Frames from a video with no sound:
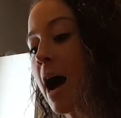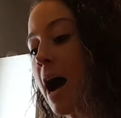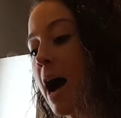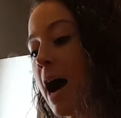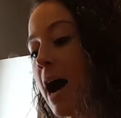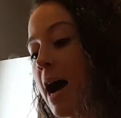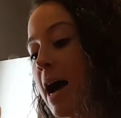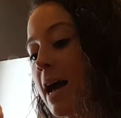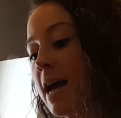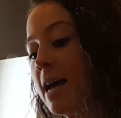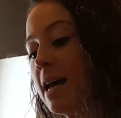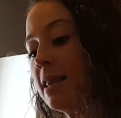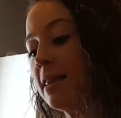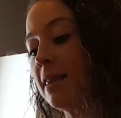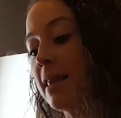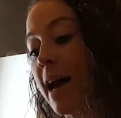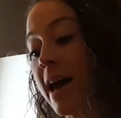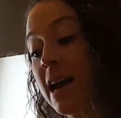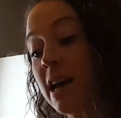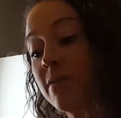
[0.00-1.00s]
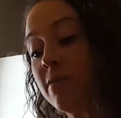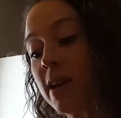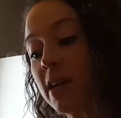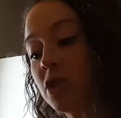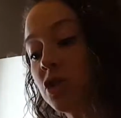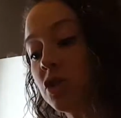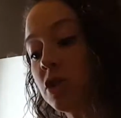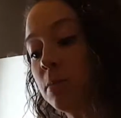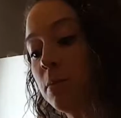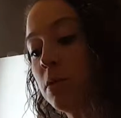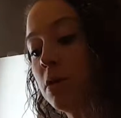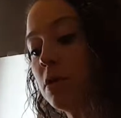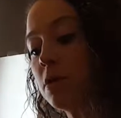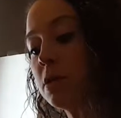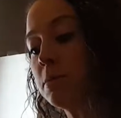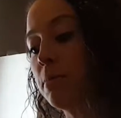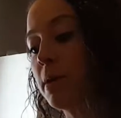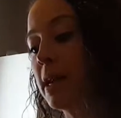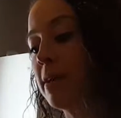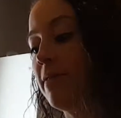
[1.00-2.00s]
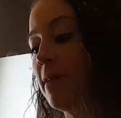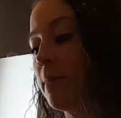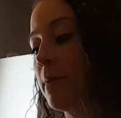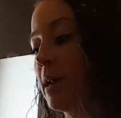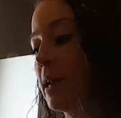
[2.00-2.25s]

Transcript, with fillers: I like vegetables, but if I'm